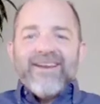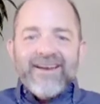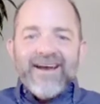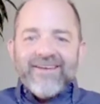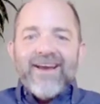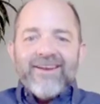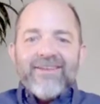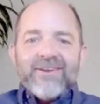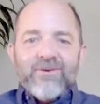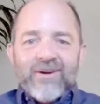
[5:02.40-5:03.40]
I got
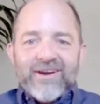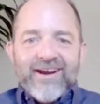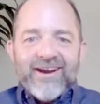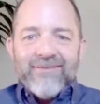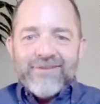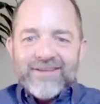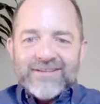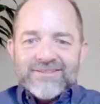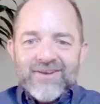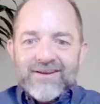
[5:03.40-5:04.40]
nothing to work on.
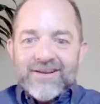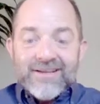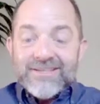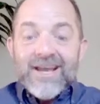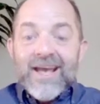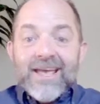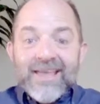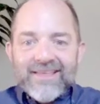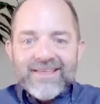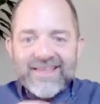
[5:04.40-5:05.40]
Everything's great because
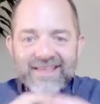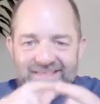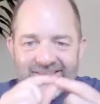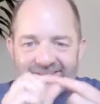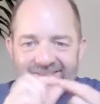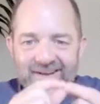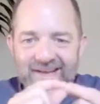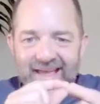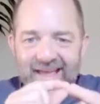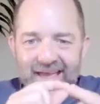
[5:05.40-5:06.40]
there's
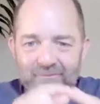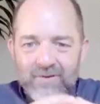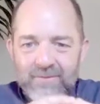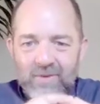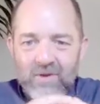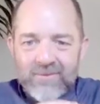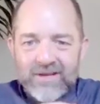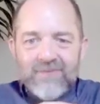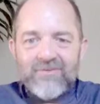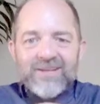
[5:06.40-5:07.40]
every moment,
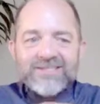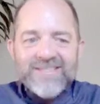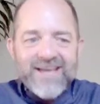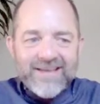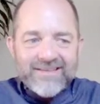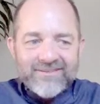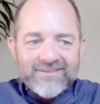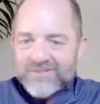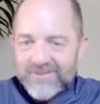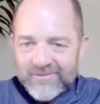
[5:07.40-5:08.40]
even in saying that,
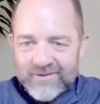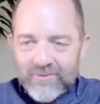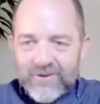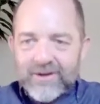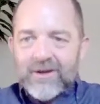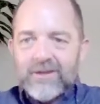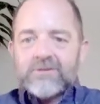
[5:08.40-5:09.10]
there's something to work on.